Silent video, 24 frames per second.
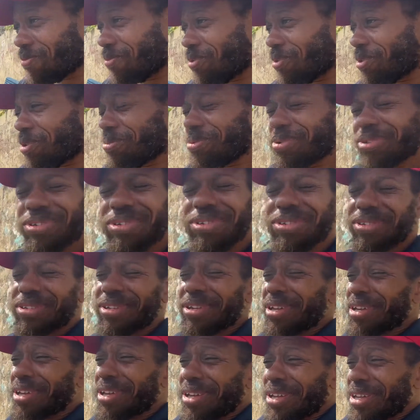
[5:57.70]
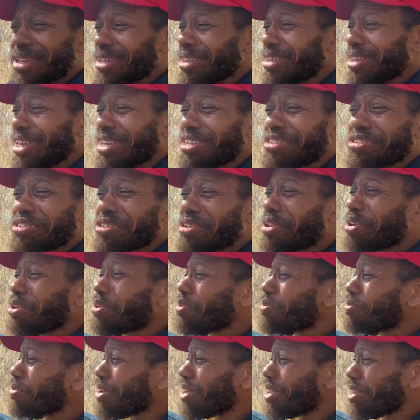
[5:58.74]
for, but they
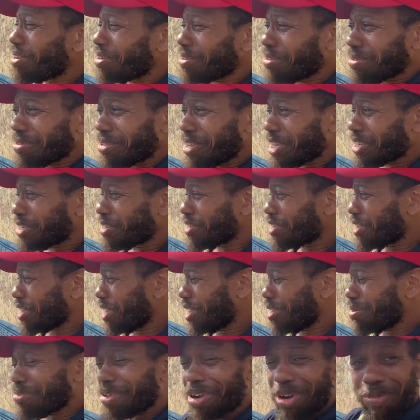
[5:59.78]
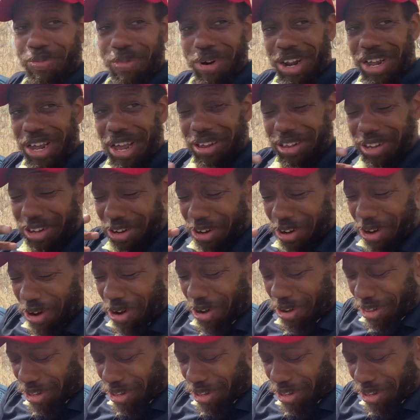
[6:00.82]
slow, man. They're gonna take their time, but I'll probably have to call